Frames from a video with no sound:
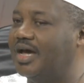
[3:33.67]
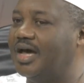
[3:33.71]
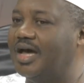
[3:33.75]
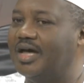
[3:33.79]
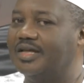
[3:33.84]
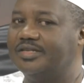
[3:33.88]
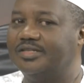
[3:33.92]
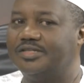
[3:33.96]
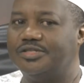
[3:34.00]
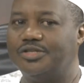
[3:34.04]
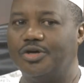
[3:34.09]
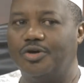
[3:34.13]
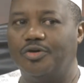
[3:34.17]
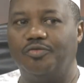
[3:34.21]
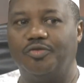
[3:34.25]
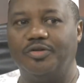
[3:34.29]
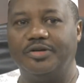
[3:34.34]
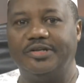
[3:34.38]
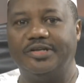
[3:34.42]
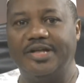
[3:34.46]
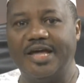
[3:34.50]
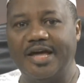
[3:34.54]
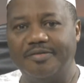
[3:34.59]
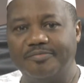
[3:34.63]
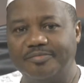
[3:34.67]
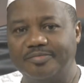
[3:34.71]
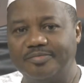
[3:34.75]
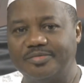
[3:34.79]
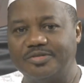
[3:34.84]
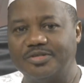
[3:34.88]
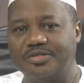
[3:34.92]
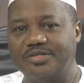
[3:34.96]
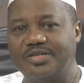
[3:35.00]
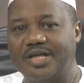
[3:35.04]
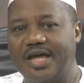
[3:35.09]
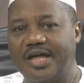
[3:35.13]
And so for them to
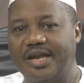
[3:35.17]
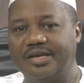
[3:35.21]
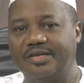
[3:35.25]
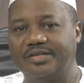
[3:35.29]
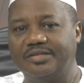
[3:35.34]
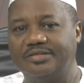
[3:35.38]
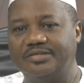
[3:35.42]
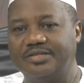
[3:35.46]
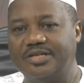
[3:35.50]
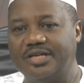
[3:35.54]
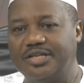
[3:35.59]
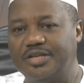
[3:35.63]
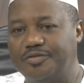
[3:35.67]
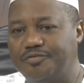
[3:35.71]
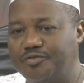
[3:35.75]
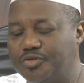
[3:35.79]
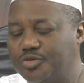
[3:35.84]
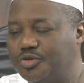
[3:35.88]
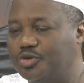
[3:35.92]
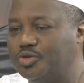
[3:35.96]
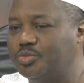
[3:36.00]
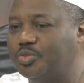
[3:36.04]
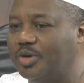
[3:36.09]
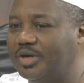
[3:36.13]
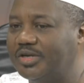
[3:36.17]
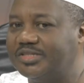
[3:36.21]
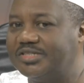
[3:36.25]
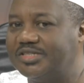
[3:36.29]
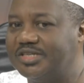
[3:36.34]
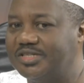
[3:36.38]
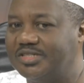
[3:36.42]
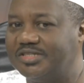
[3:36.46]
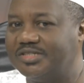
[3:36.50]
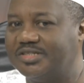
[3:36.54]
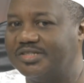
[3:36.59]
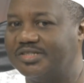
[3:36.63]
then, individual
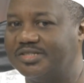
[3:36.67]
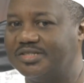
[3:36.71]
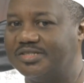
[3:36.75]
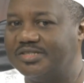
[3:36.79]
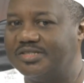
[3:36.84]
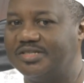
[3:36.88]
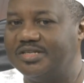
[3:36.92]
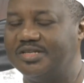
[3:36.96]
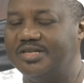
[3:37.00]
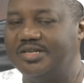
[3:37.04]
politicians,